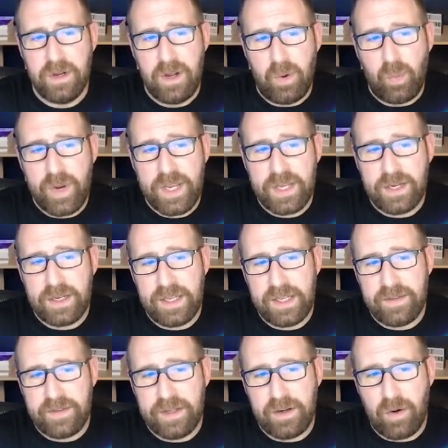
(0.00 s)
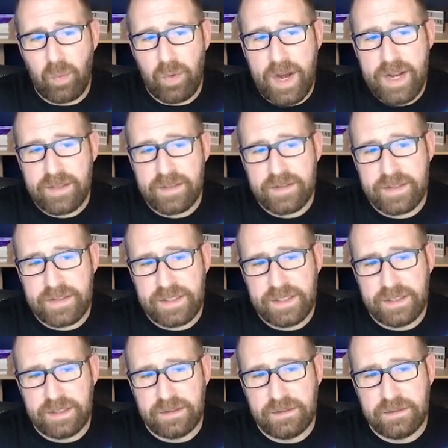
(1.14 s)
We can even rate the
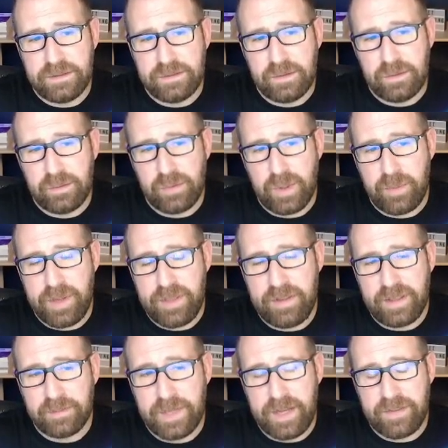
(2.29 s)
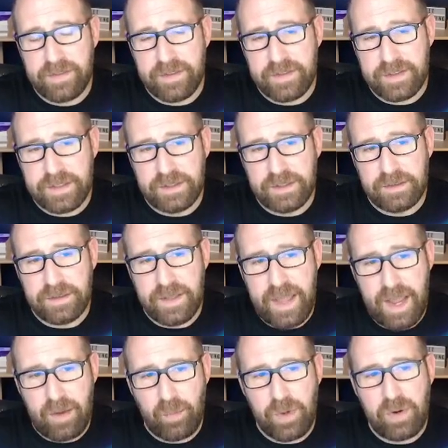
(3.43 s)
skill. What do we think about this skill? And
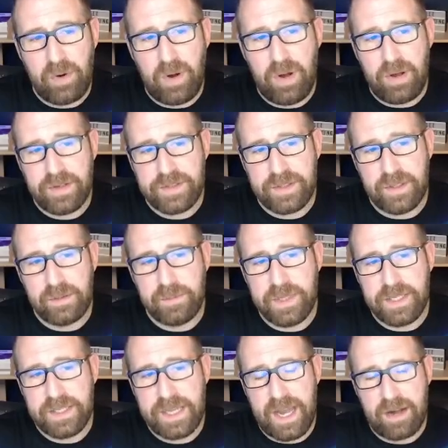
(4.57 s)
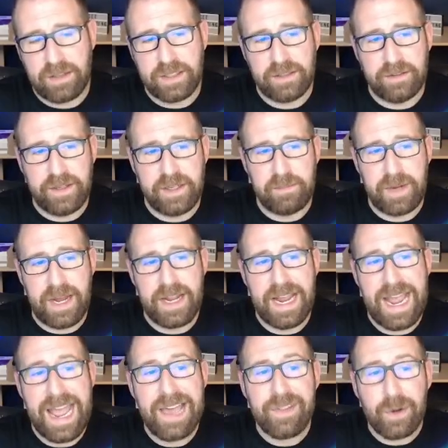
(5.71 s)
that will also be calculated by
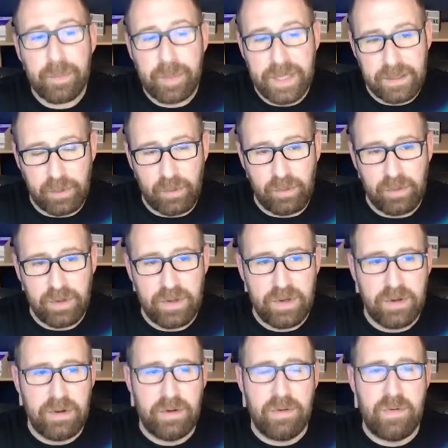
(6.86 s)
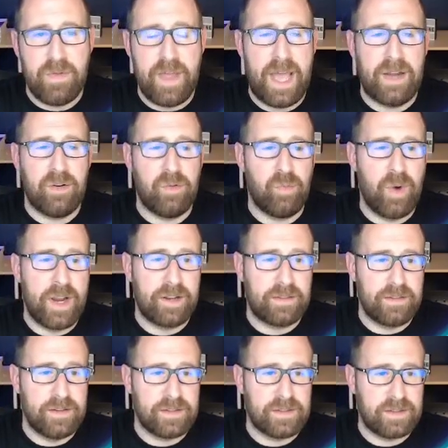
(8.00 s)
other people that rate
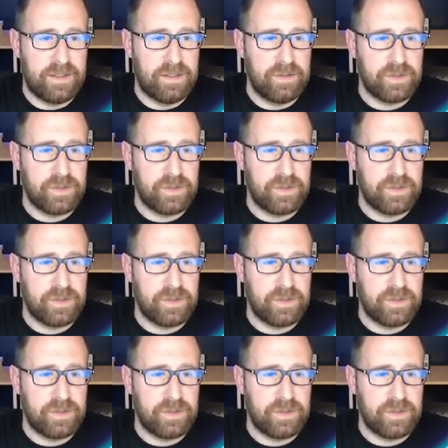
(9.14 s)
this skill.